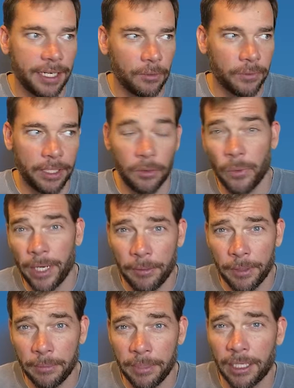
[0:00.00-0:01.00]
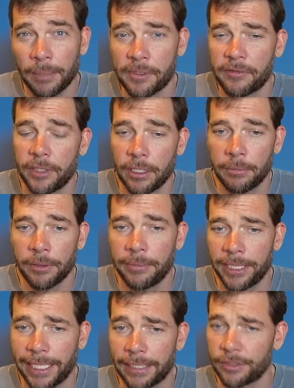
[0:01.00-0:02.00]
not right away when it becomes available,
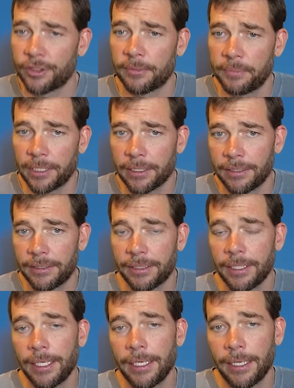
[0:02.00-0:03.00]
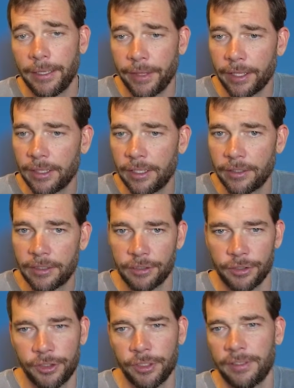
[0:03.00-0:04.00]
but that's just because I think that it
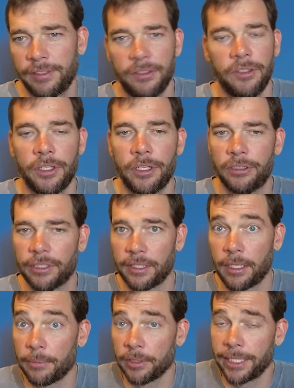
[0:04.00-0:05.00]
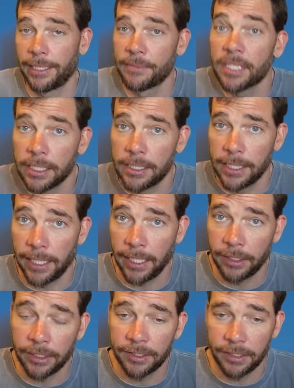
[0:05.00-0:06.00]
searches, just a couple times a
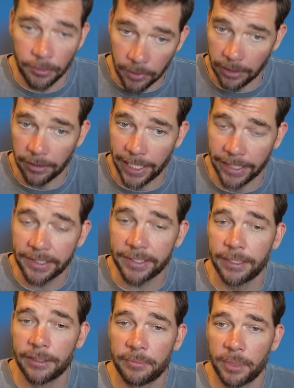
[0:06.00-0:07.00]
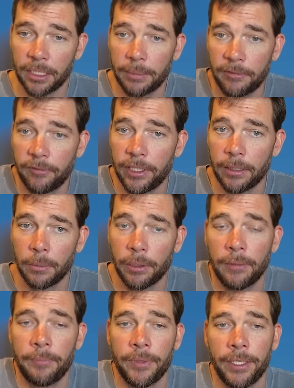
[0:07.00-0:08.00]
day to see whether that seat has become
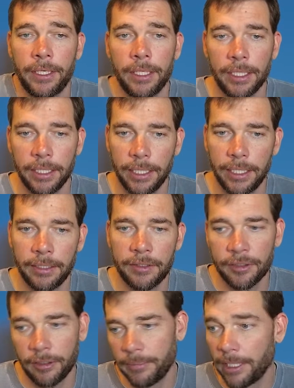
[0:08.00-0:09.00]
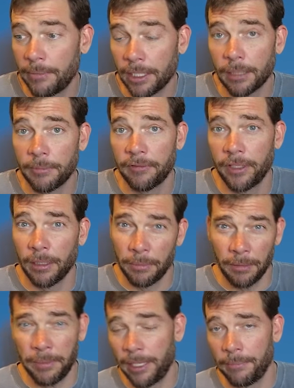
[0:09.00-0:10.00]
available. And so it may become
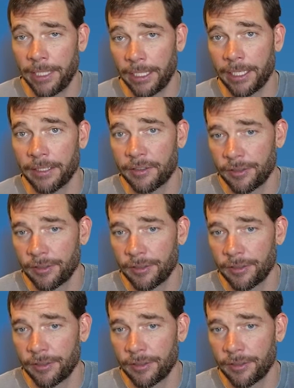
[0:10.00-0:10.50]
available, but it may not